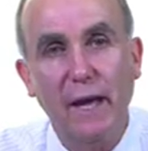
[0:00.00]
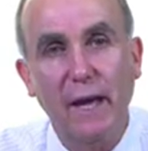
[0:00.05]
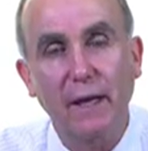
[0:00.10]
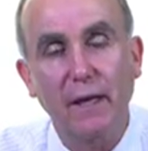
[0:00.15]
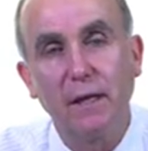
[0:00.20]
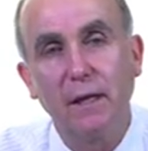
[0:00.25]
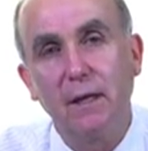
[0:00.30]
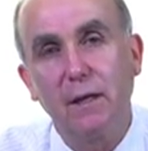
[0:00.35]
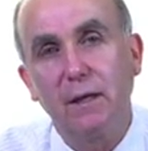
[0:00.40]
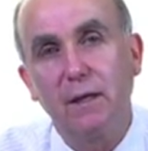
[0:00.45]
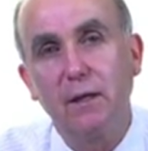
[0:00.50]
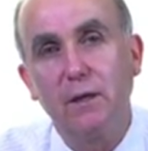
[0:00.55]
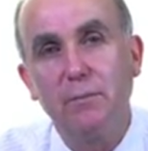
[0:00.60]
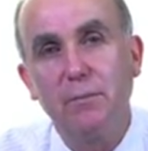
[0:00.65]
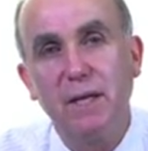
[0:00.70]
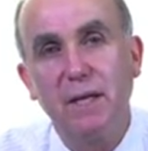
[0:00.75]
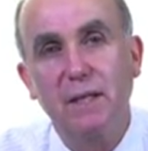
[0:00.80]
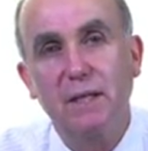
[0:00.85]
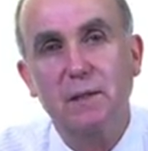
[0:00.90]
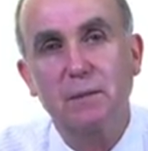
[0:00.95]
that can
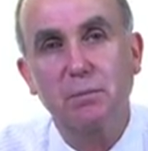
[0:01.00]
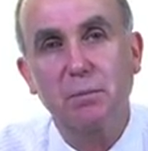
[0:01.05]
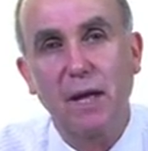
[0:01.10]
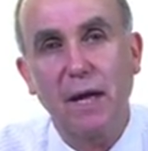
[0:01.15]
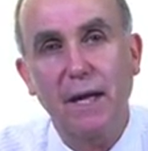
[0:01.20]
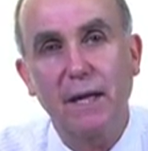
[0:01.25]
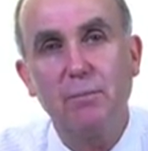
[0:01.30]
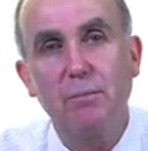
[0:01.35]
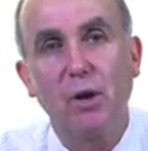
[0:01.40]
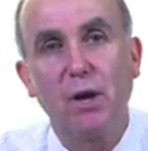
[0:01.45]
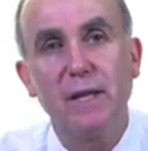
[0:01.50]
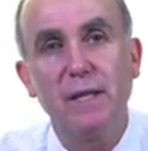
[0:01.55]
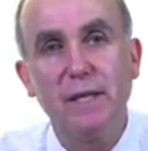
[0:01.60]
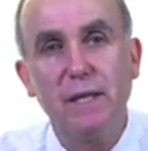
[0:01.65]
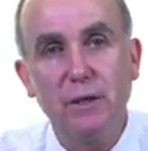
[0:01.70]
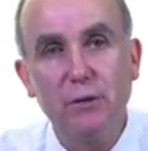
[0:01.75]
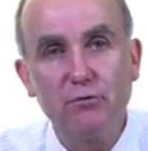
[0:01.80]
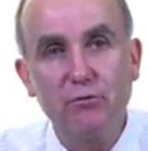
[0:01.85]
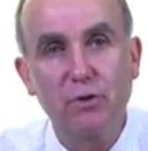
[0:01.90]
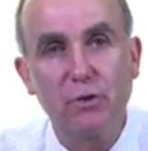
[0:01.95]
be explained by
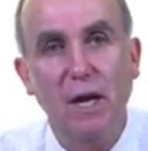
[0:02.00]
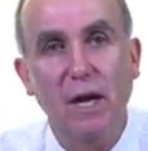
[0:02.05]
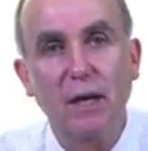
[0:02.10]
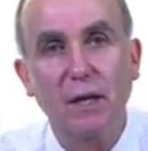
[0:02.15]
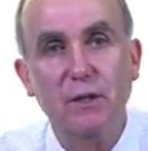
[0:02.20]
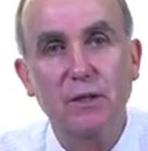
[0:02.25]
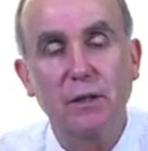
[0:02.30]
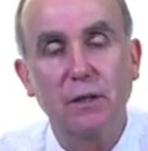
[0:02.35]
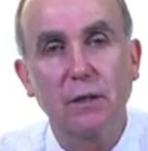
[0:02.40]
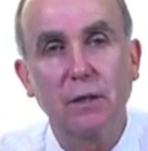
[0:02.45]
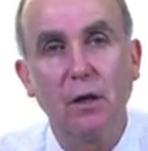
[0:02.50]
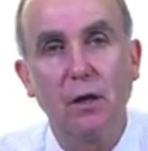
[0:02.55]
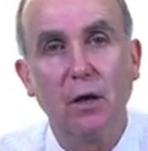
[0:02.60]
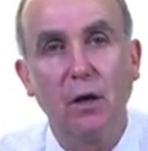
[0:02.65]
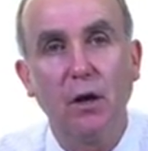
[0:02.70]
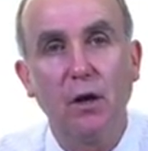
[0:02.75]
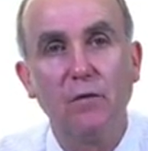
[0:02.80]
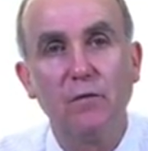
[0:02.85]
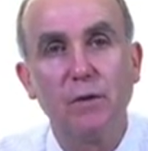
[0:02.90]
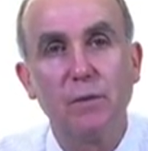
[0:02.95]
the introduction
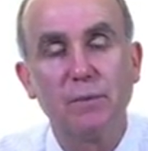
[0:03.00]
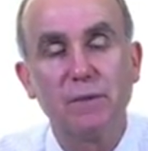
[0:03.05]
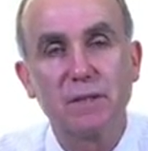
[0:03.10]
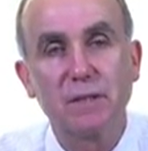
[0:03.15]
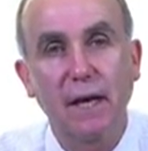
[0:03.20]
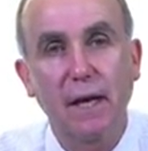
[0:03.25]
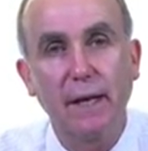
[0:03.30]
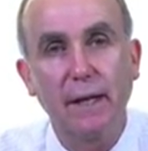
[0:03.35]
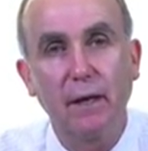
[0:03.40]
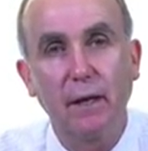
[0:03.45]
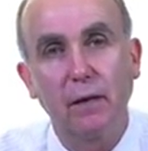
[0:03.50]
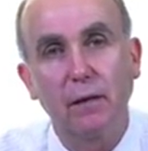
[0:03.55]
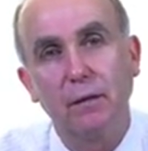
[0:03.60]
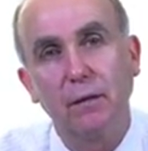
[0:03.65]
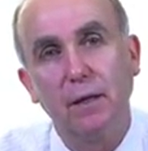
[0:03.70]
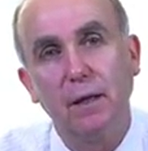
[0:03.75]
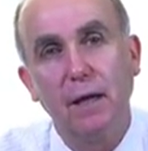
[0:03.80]
of the potato,